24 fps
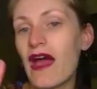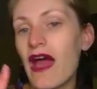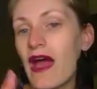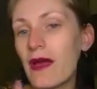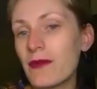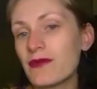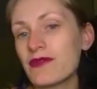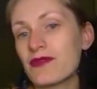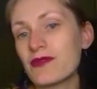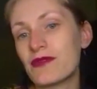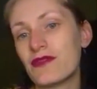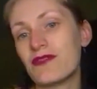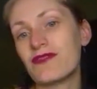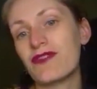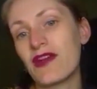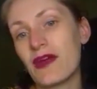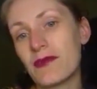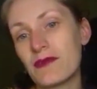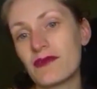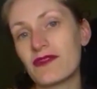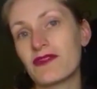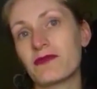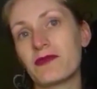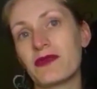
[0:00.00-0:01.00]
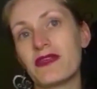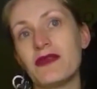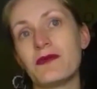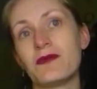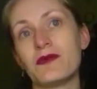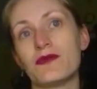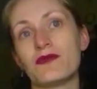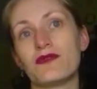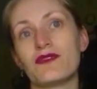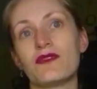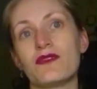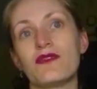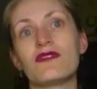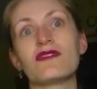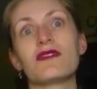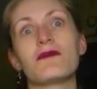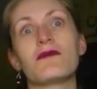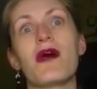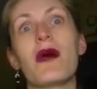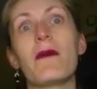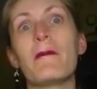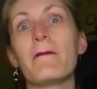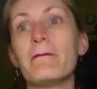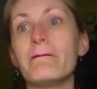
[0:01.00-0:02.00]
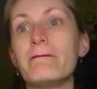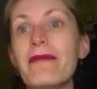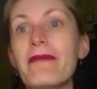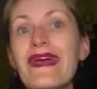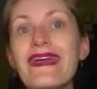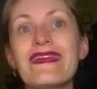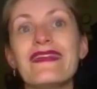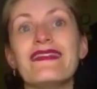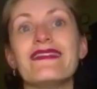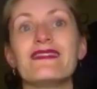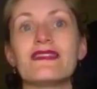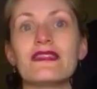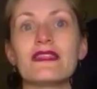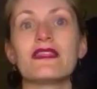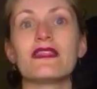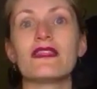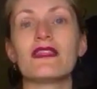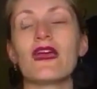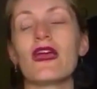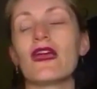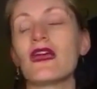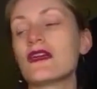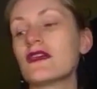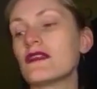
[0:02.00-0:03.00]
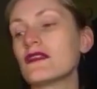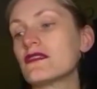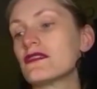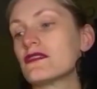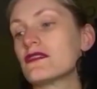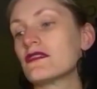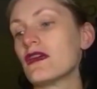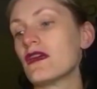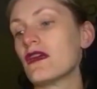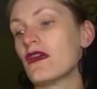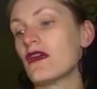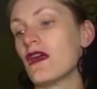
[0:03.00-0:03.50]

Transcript: absolutely fabulous people doing some amazing things